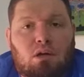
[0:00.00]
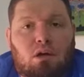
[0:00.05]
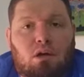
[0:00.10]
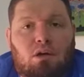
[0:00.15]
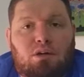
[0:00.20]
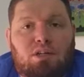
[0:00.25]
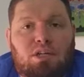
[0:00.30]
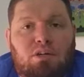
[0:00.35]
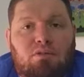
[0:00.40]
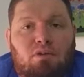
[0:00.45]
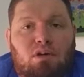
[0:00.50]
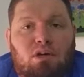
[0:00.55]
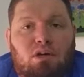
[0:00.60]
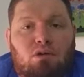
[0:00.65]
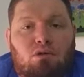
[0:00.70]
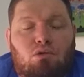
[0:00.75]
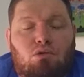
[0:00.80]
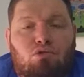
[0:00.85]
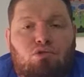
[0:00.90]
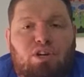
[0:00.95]
I'd
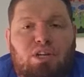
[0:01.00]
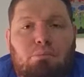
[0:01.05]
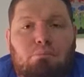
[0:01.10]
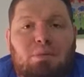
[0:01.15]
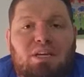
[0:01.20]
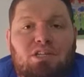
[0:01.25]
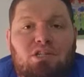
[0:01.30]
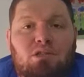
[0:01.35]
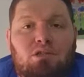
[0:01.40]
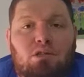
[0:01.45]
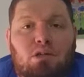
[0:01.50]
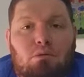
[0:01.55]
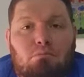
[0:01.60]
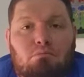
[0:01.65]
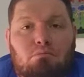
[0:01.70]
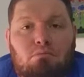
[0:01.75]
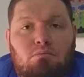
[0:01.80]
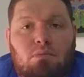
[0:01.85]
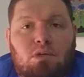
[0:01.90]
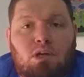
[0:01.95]
either already missed
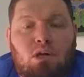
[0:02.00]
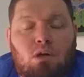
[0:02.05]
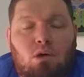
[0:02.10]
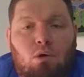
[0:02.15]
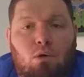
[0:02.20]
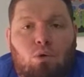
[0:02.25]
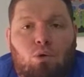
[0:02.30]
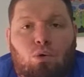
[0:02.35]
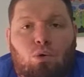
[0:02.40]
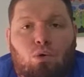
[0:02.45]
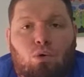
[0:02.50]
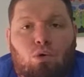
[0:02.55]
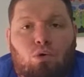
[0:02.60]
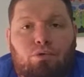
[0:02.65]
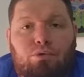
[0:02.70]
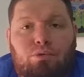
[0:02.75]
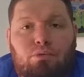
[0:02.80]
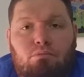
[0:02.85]
them or